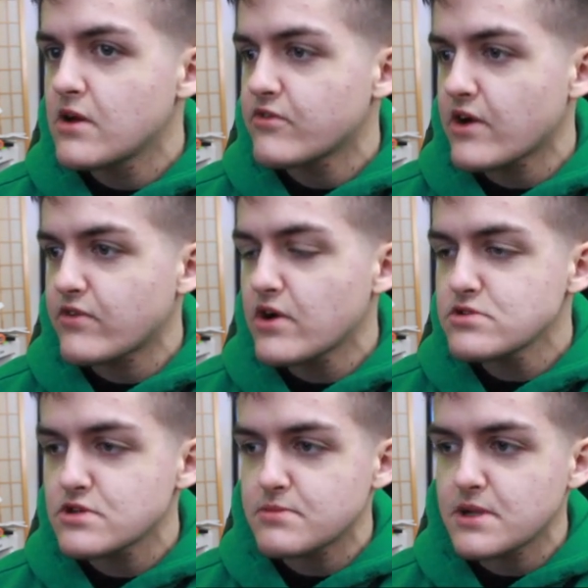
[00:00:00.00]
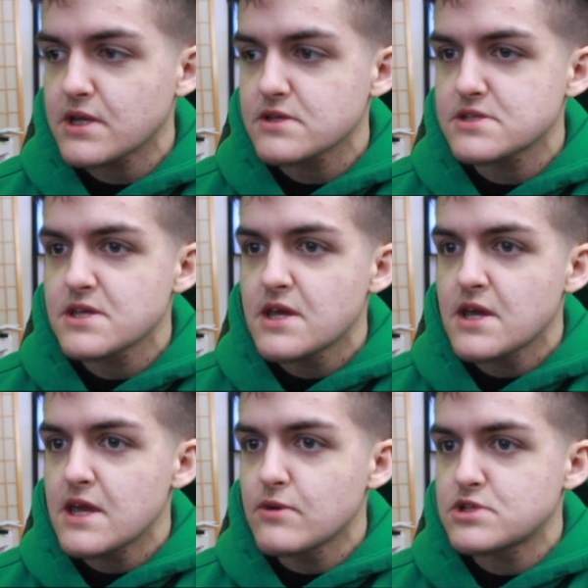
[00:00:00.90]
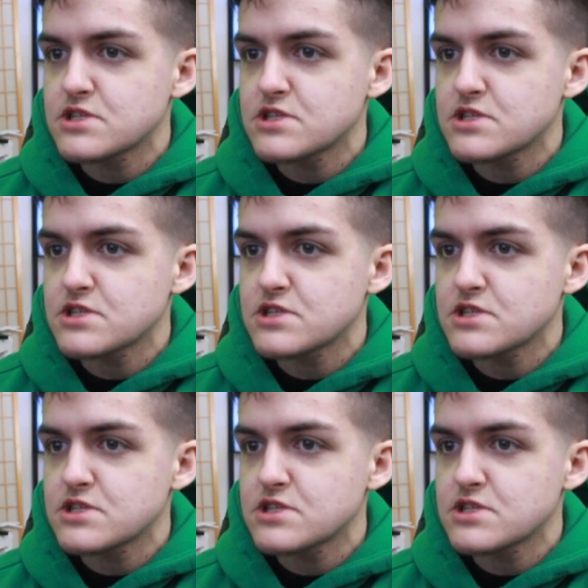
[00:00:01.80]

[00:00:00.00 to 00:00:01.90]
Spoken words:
500 because it would